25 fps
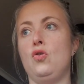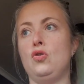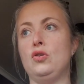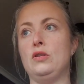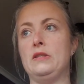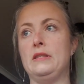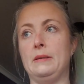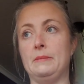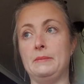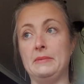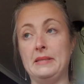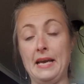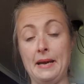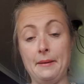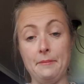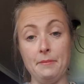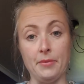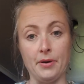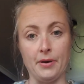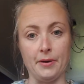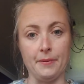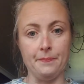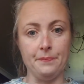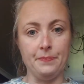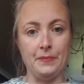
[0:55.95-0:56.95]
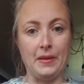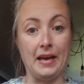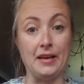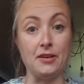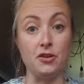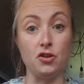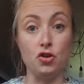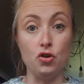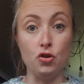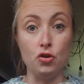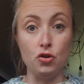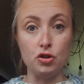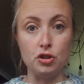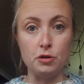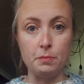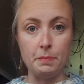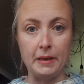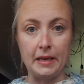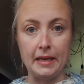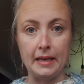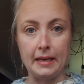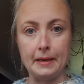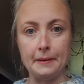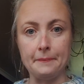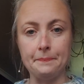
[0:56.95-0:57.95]
September, that huge
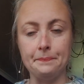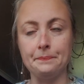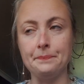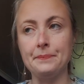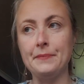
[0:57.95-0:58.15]
peak.